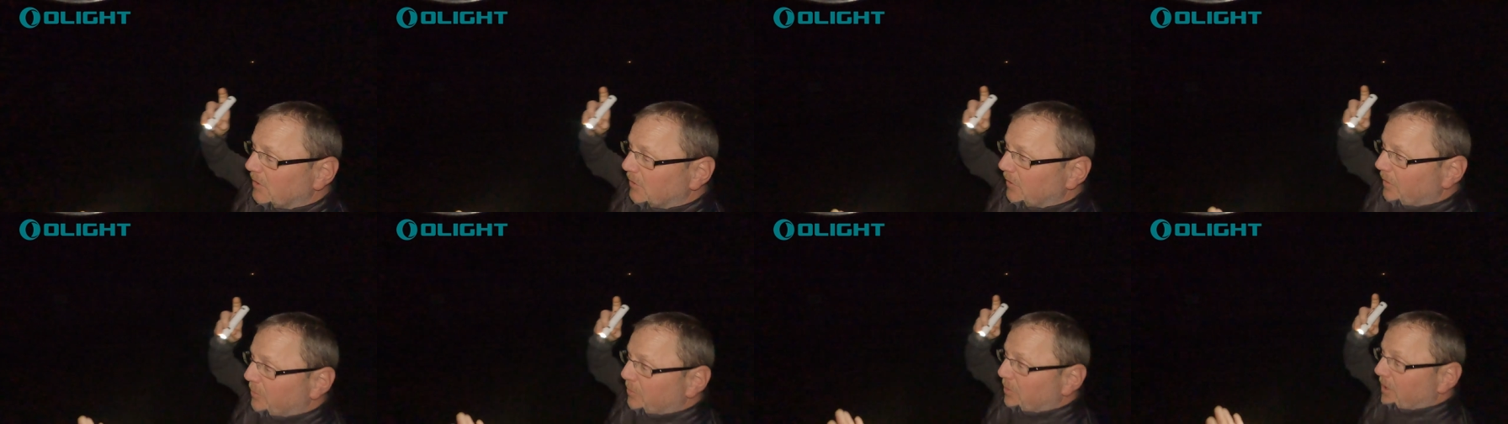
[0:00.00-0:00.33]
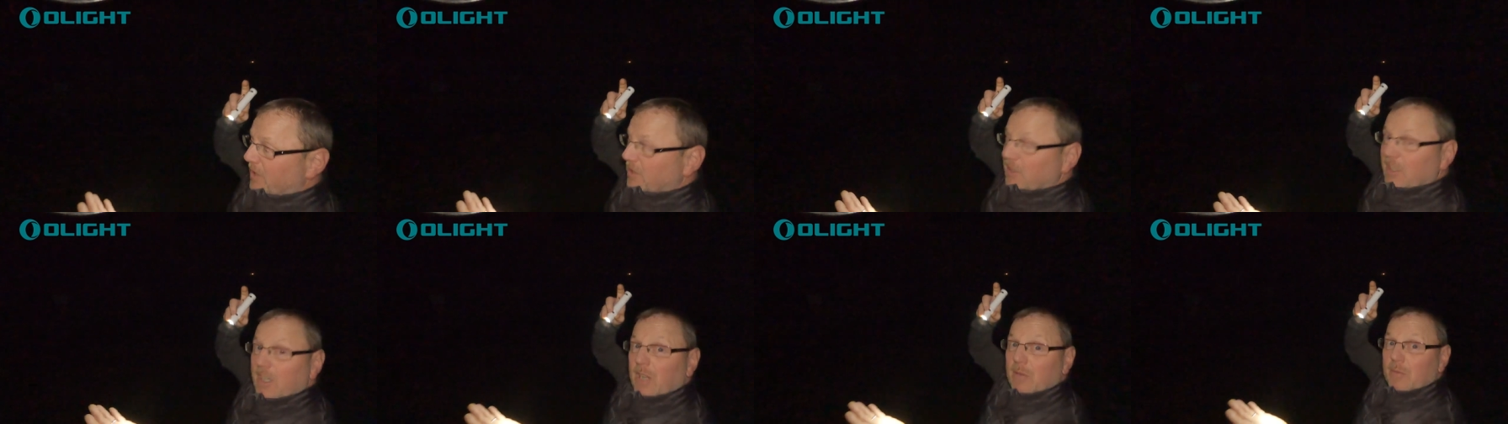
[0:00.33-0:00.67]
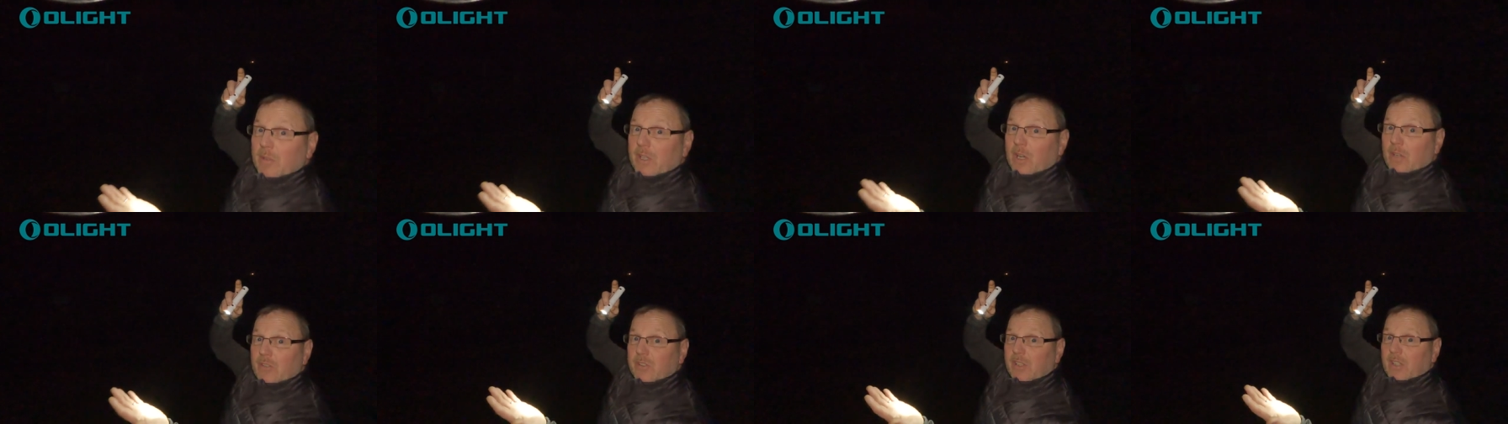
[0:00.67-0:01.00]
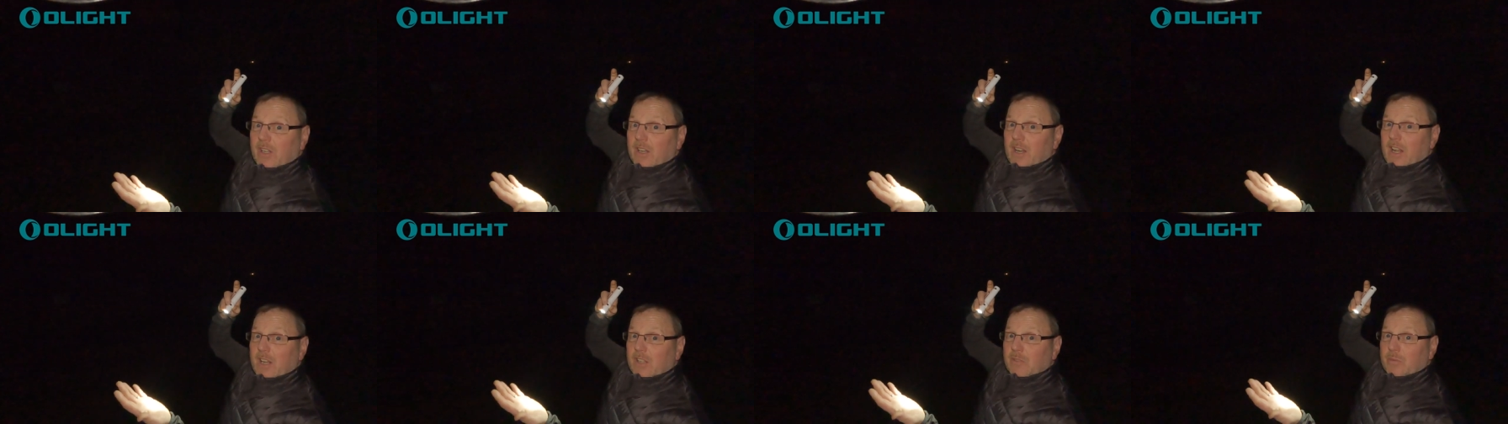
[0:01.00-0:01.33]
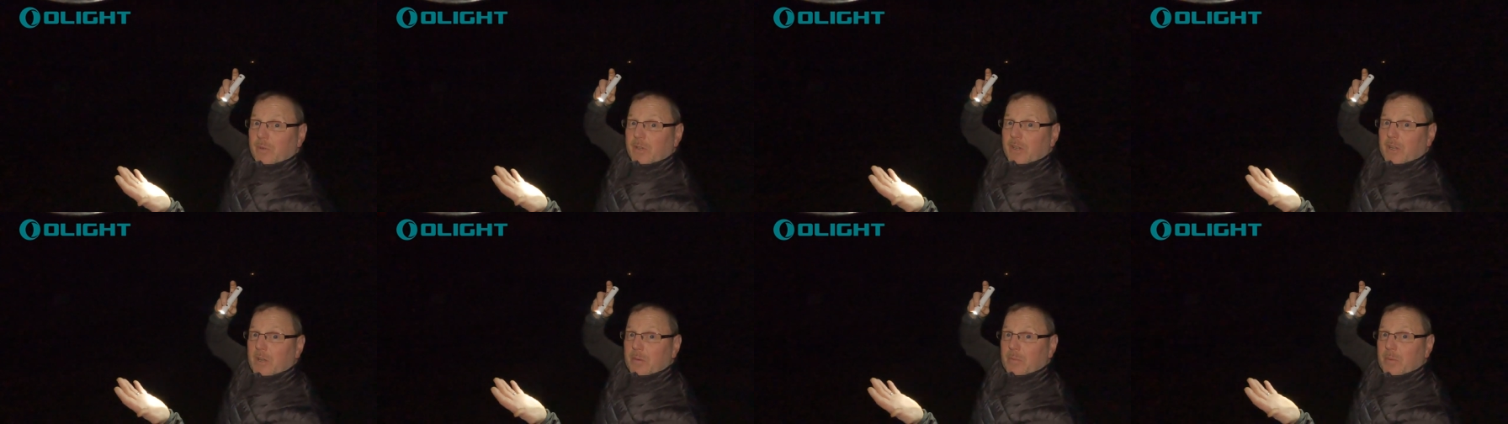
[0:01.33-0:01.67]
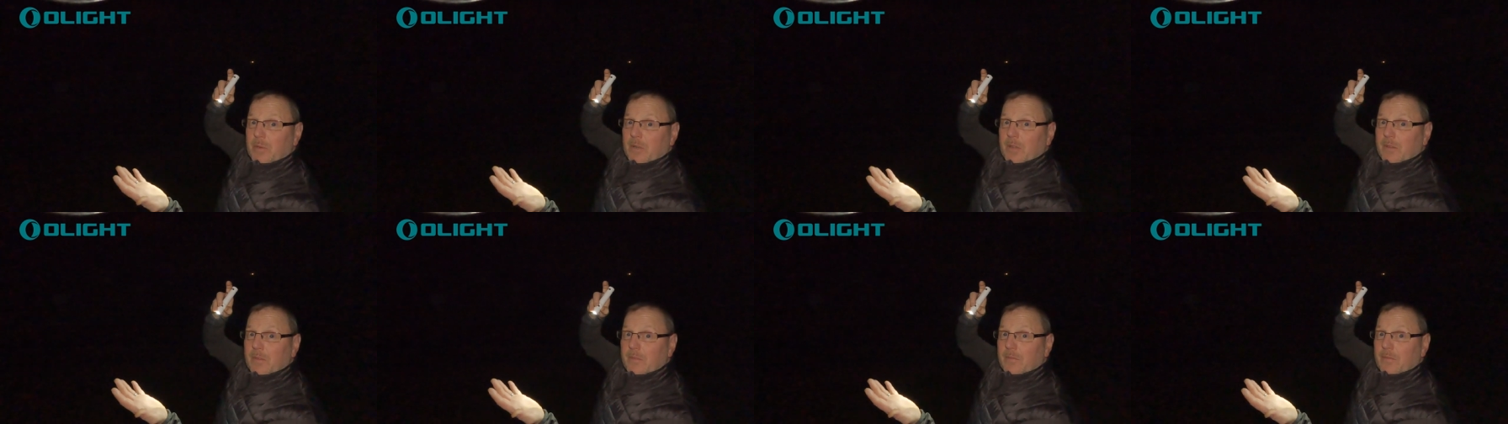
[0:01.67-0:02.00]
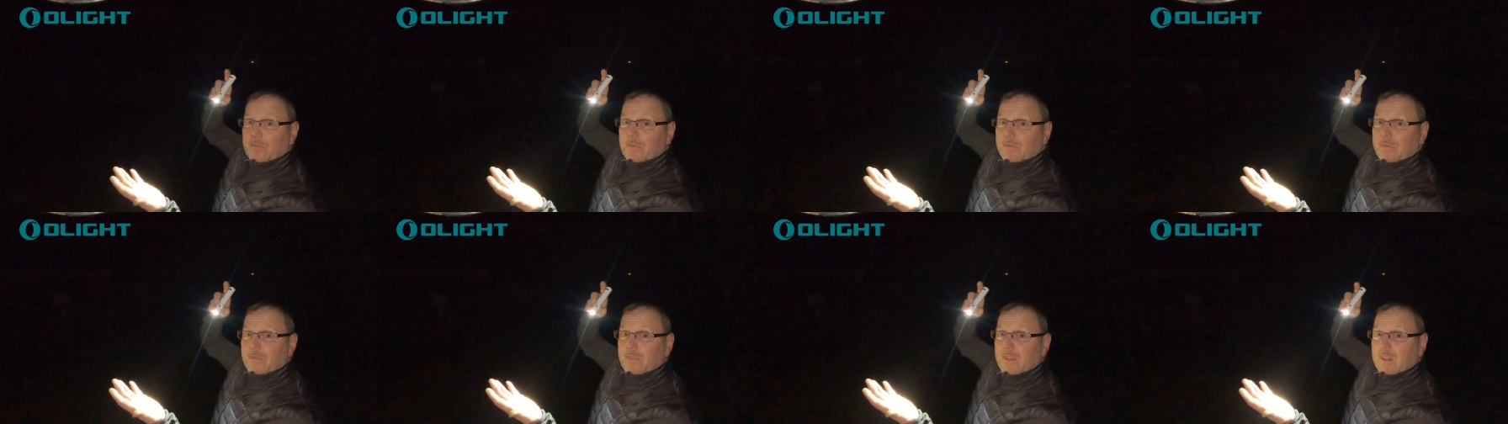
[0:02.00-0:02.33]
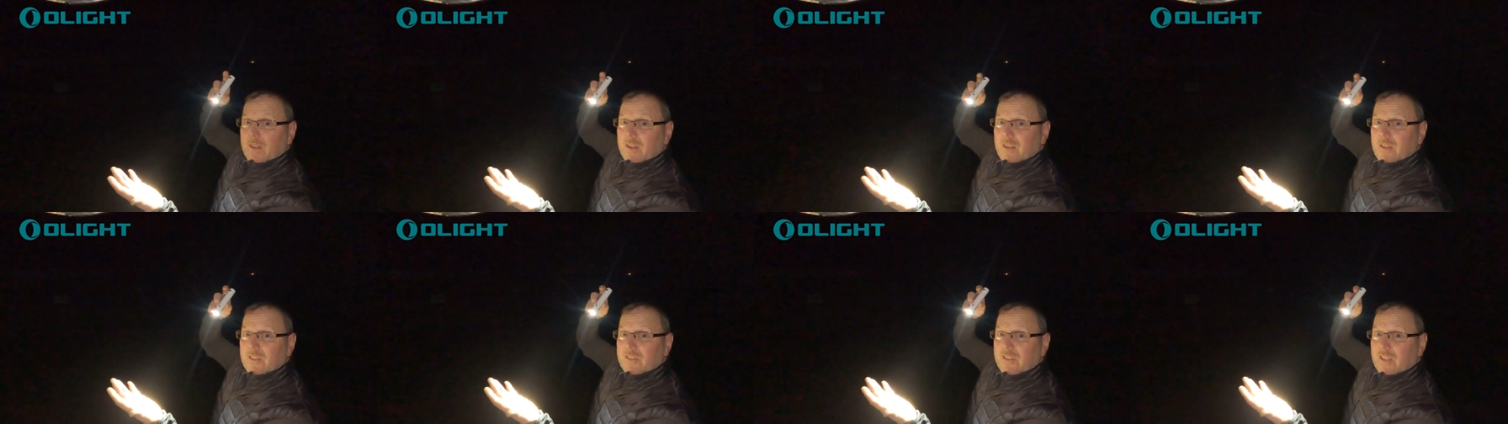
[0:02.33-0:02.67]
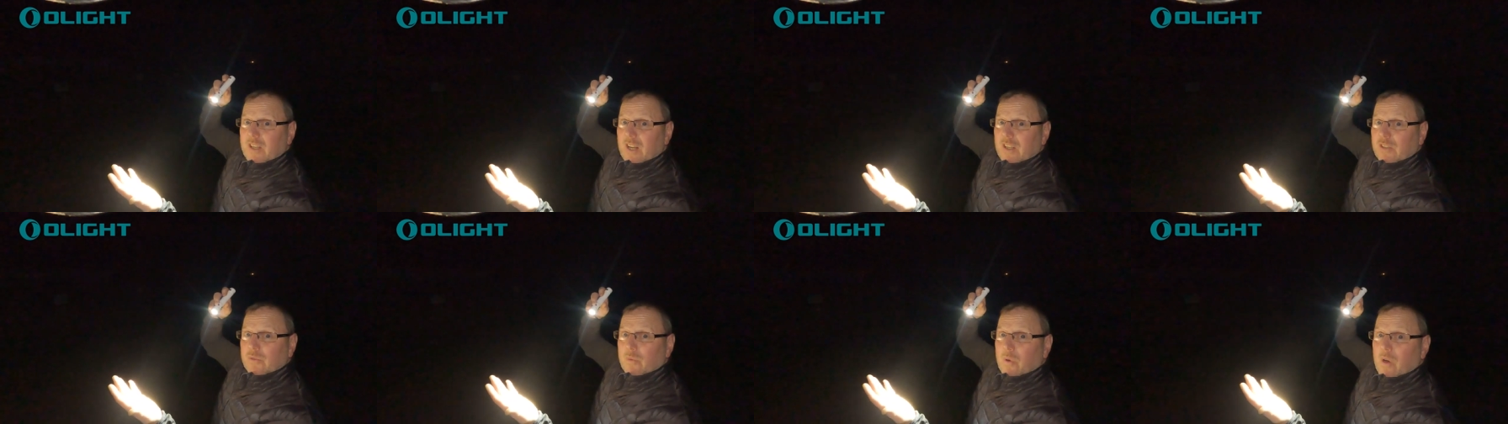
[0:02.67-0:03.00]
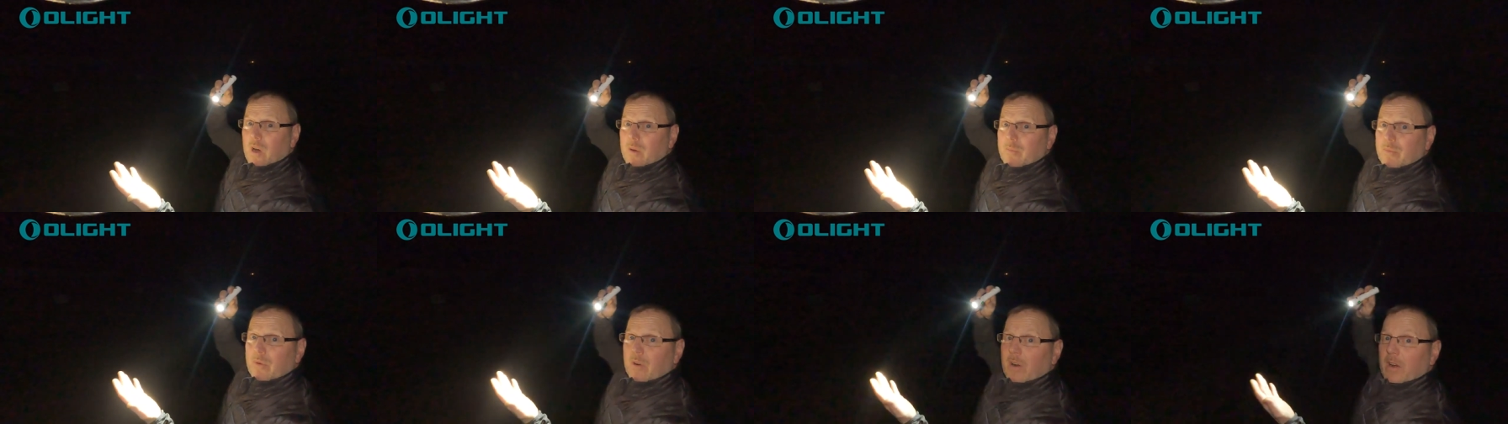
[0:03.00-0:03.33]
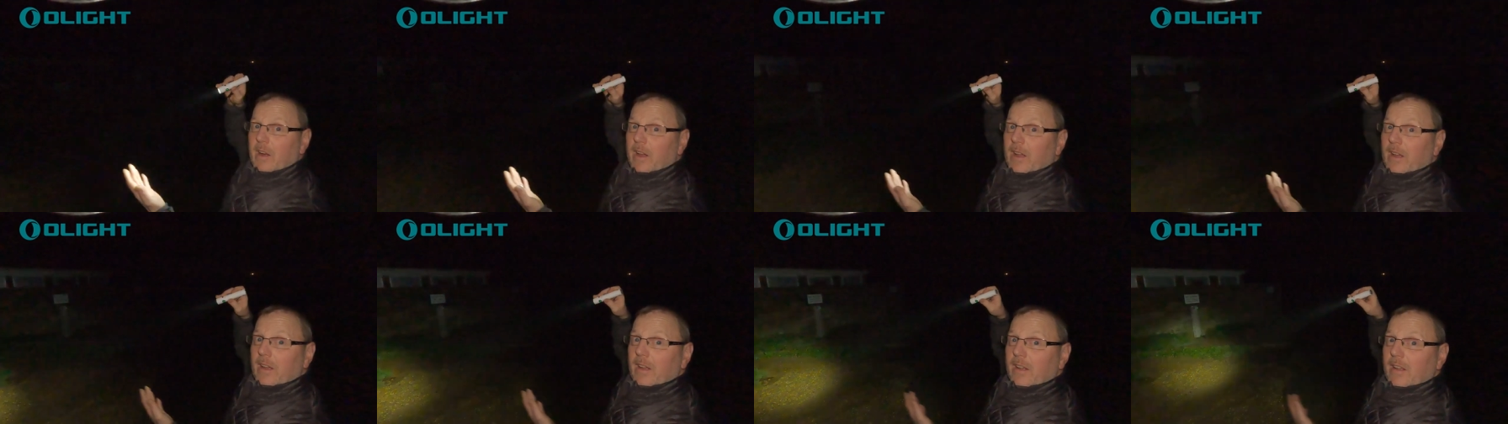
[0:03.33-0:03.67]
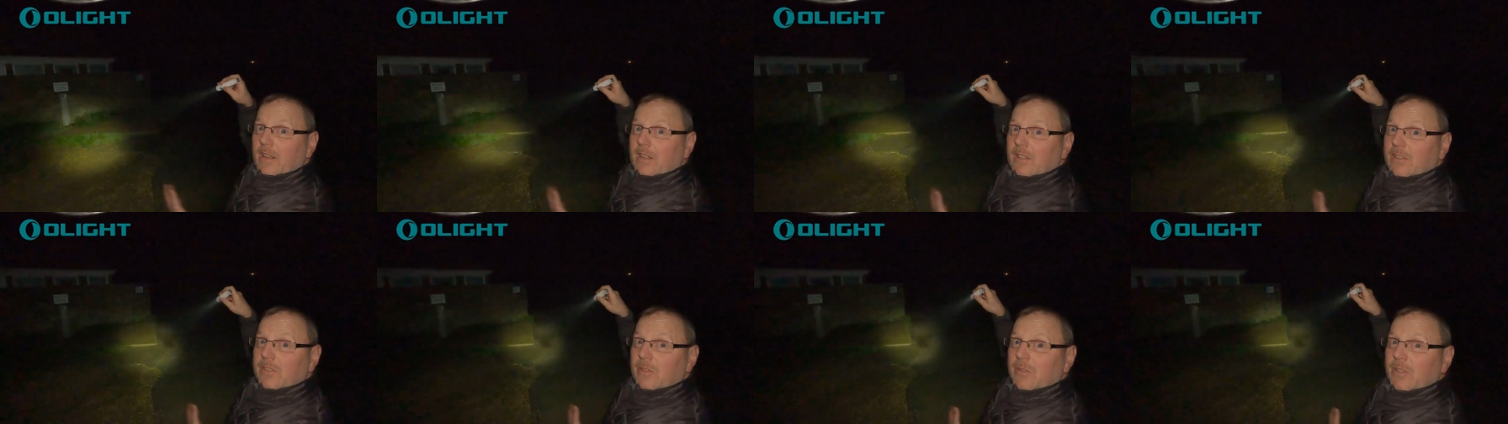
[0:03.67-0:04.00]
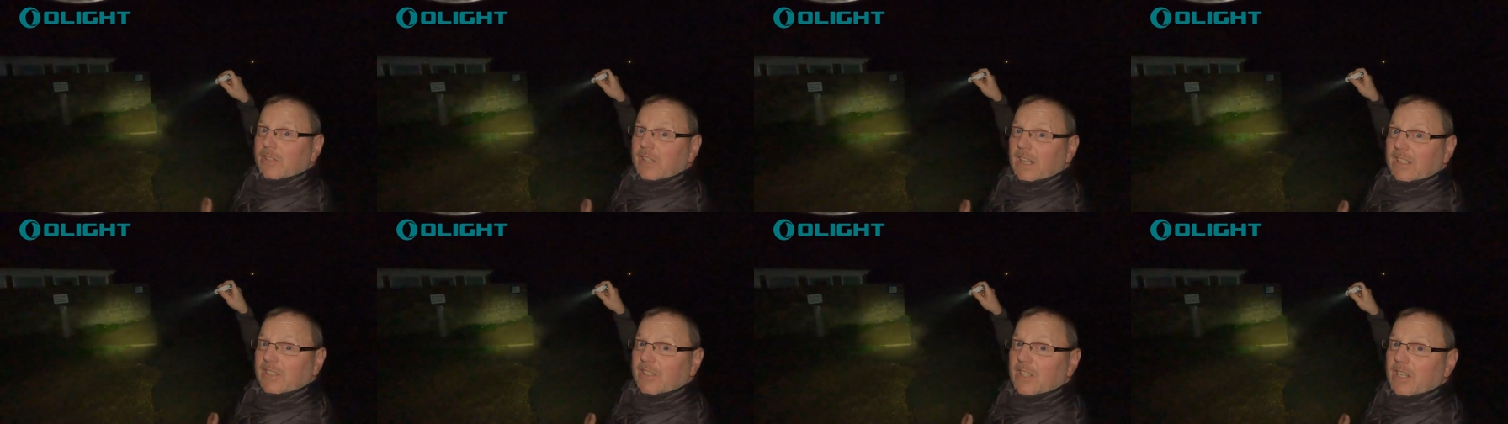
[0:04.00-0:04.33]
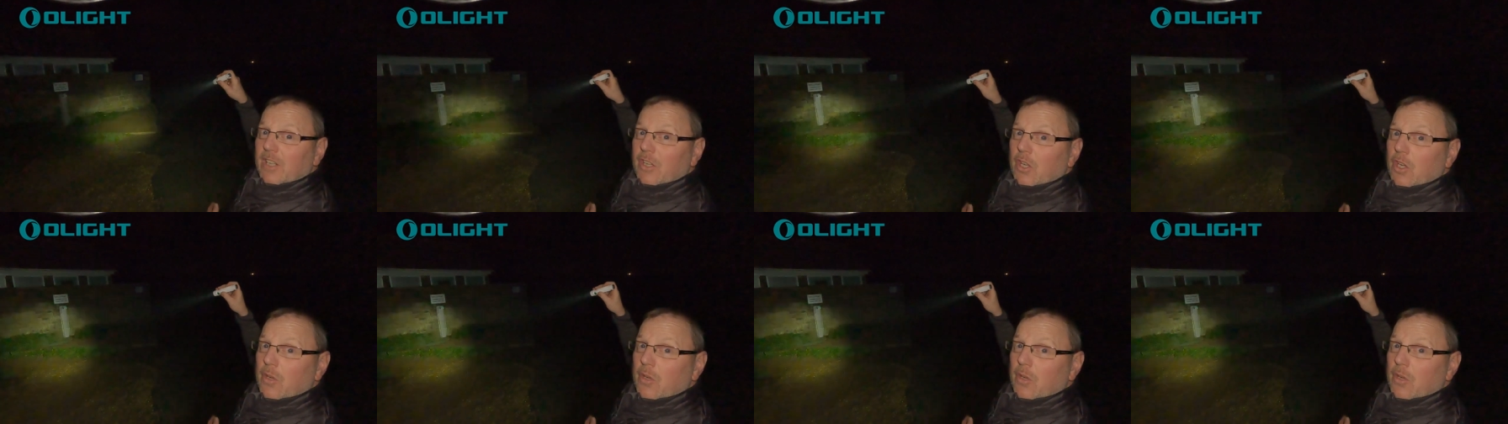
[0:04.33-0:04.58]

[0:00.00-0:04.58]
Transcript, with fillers: So if I press it up and go to the next one up, you see that's quite bright. So it's actually